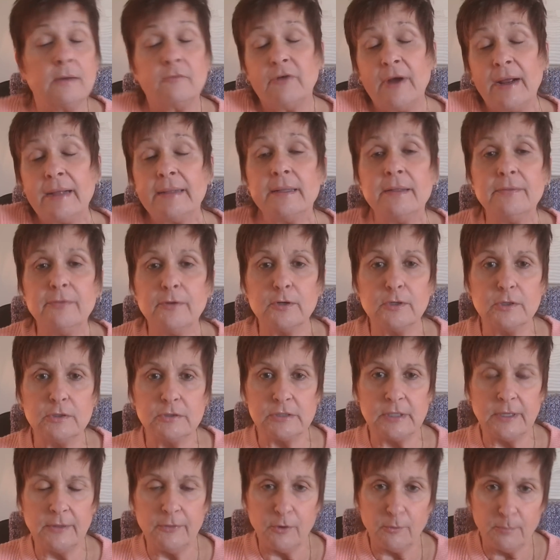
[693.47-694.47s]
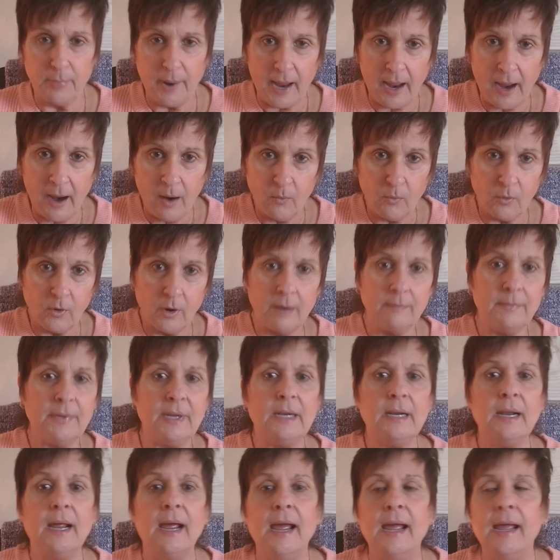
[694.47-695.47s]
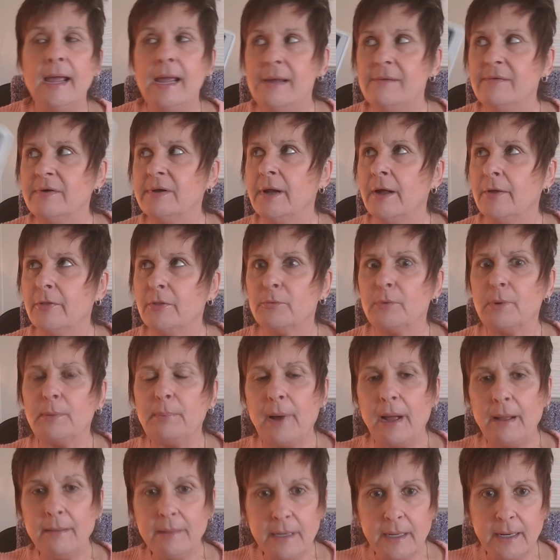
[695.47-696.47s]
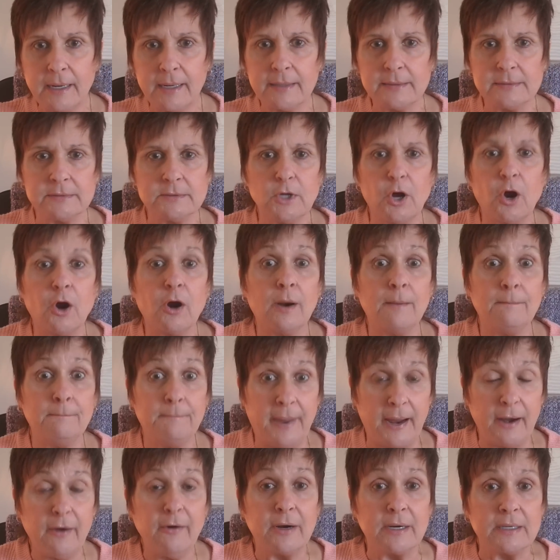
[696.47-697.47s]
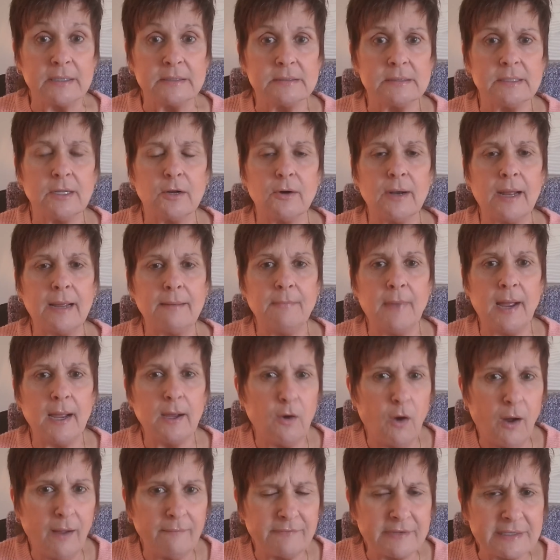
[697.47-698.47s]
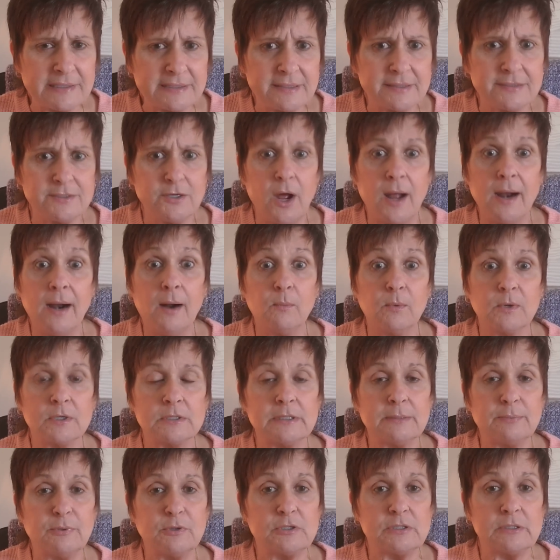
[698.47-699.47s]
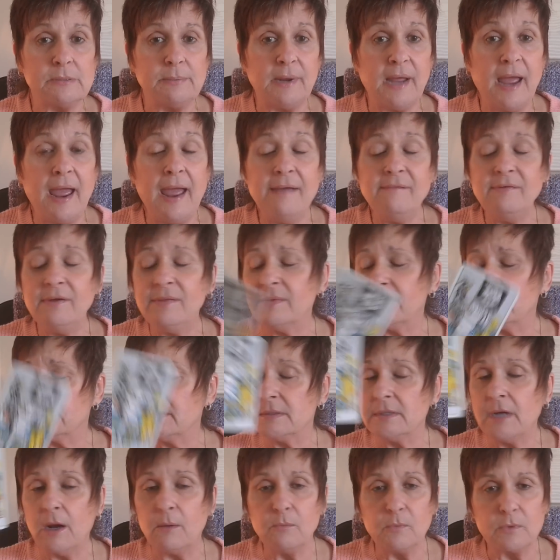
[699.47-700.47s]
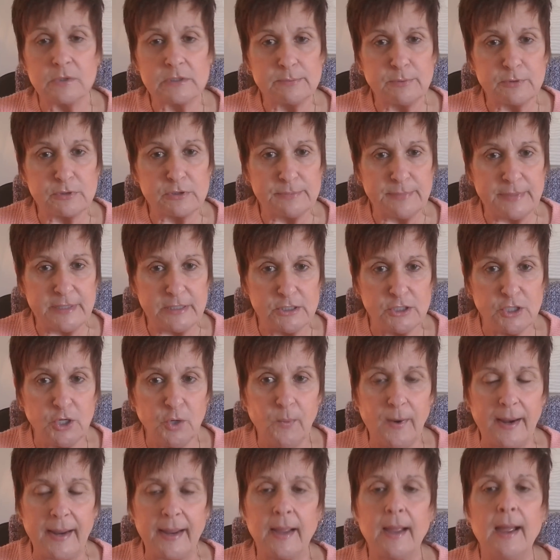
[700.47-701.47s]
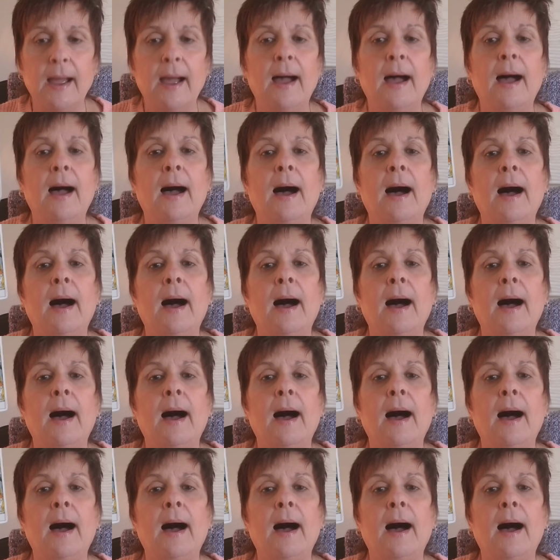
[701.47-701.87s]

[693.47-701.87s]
Frankly, they're losing their power. I mean, even though the Republicans are embarrassed, they're like, my God, this is not how we're supposed to be behaving. This is not what we're supposed to be doing.